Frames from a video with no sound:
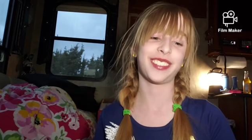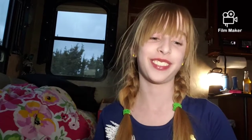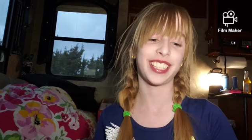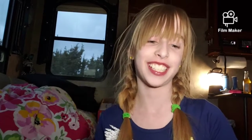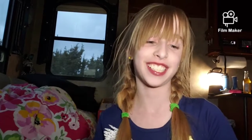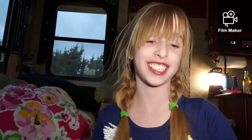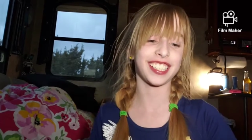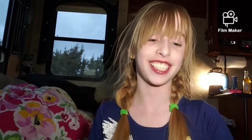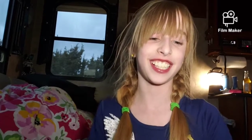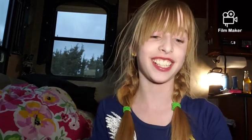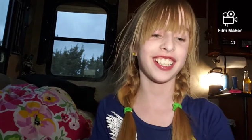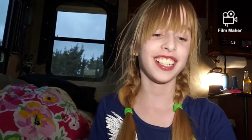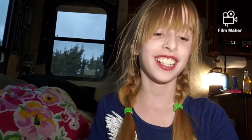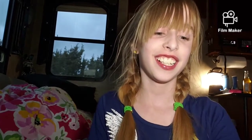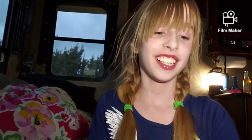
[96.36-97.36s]

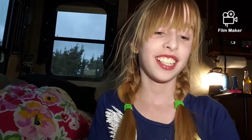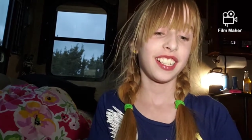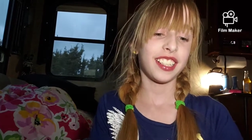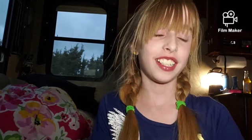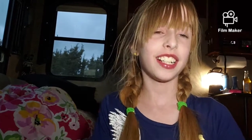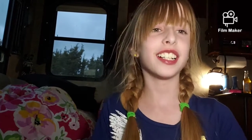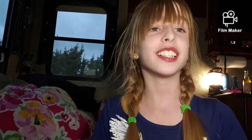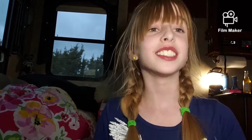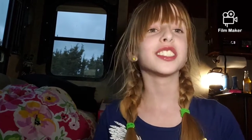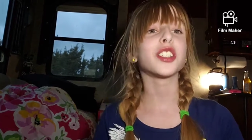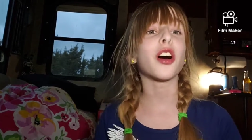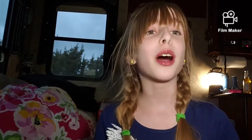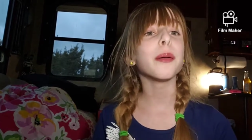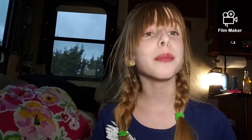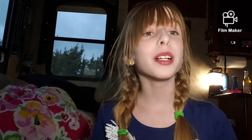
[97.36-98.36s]
obviously. And
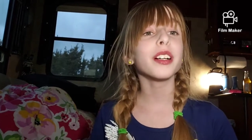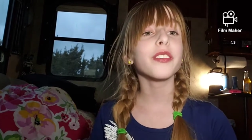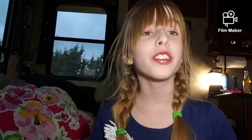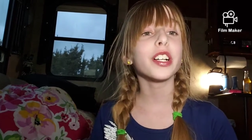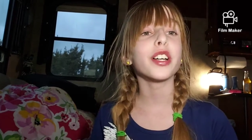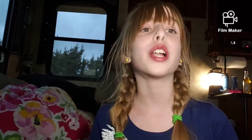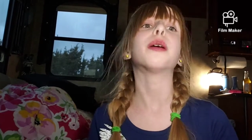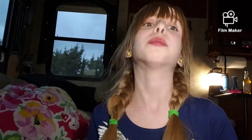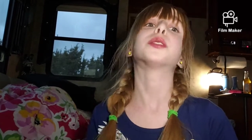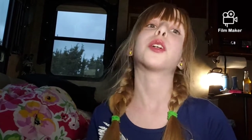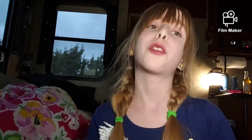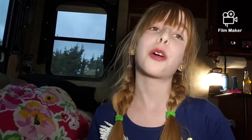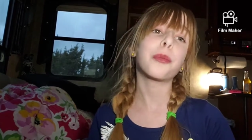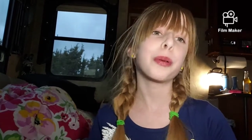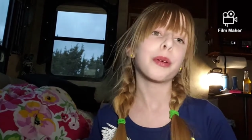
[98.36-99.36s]
so I'm gonna fill it up, so
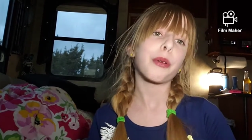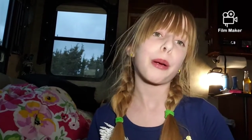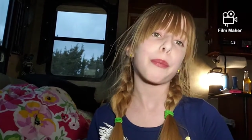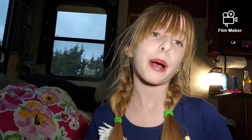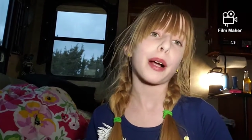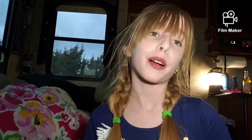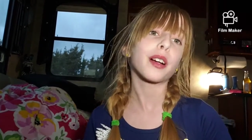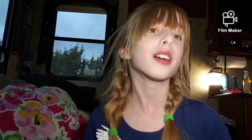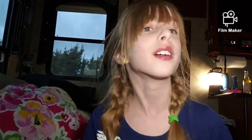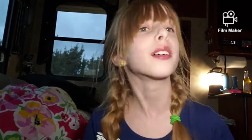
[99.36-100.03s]
I'll be right back.